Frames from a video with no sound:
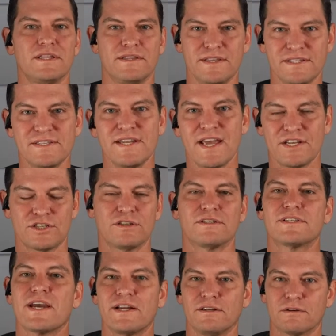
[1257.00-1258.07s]
this national
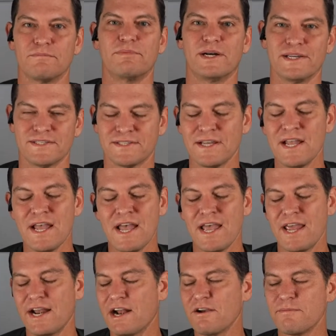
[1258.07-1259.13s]
title or bust.
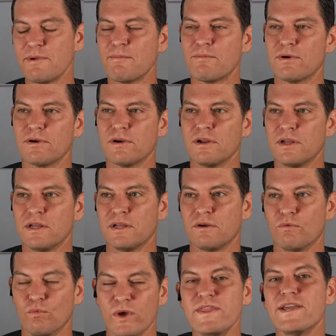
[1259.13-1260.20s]
And I remember
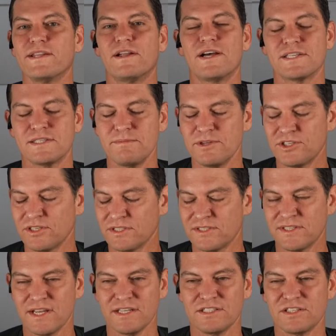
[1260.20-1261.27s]
when they lost to Michigan
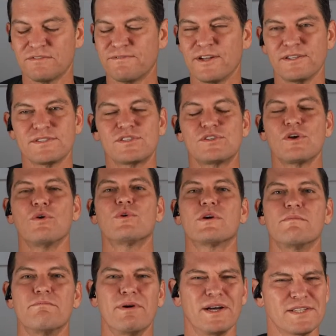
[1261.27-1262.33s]
State, just felt so
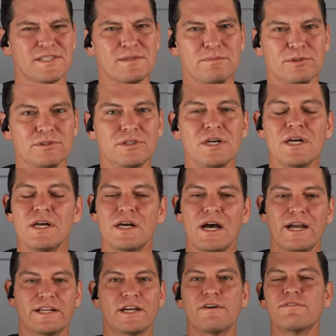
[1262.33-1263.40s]
combustible.
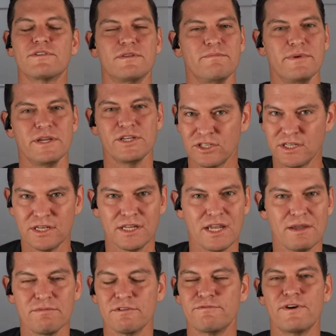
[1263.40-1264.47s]
I covered the Michigan
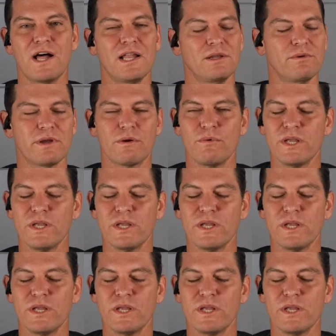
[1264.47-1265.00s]
game the following